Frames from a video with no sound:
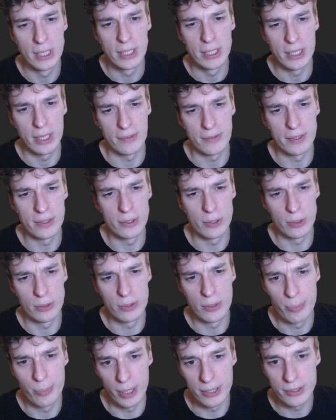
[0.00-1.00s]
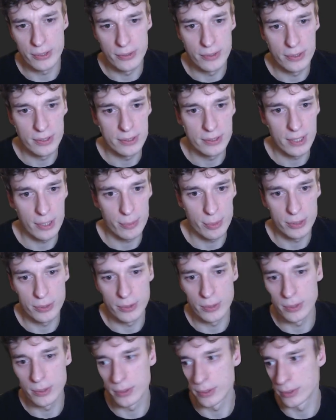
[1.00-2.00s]
I think the, the Python
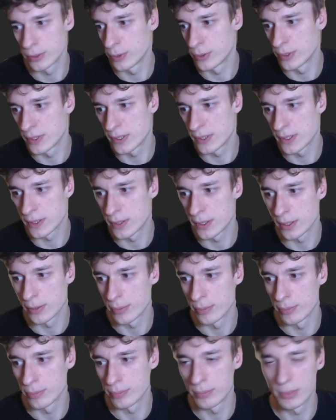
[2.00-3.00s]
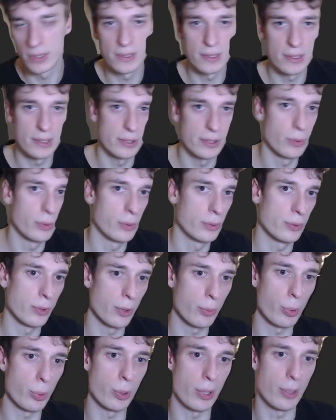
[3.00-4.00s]
interpreter uses it and basically all your
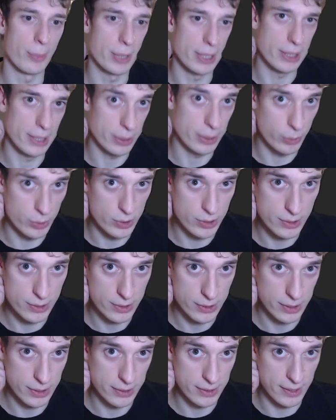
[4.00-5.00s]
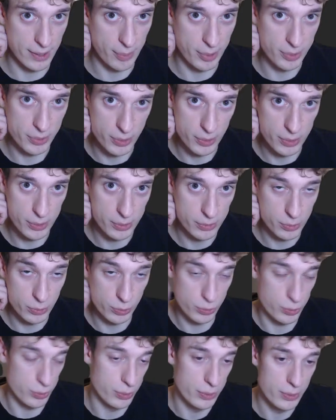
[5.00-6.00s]
programming language interpreter
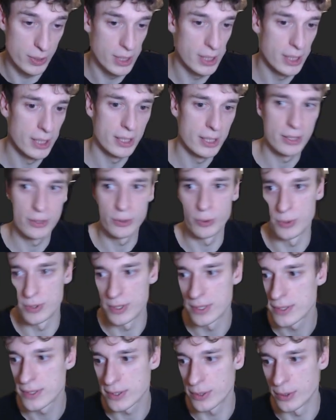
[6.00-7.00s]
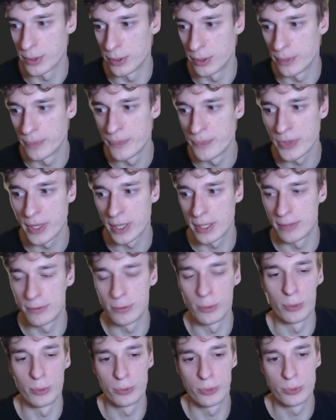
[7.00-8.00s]
also use it. So if
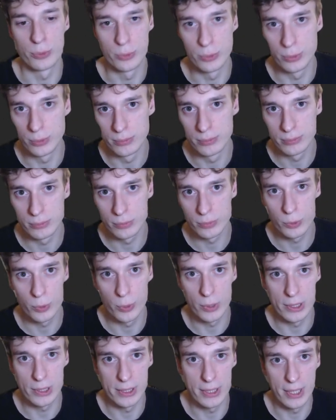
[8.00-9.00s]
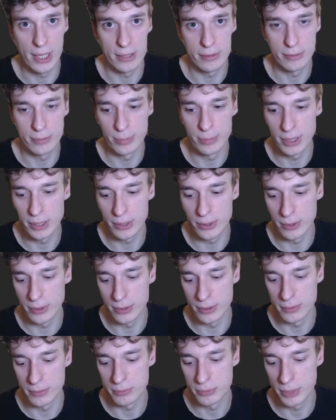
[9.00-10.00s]
you want to quickly have make
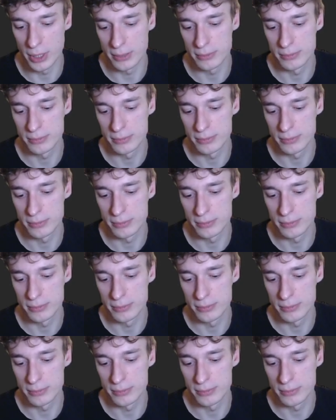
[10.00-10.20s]
a, yeah,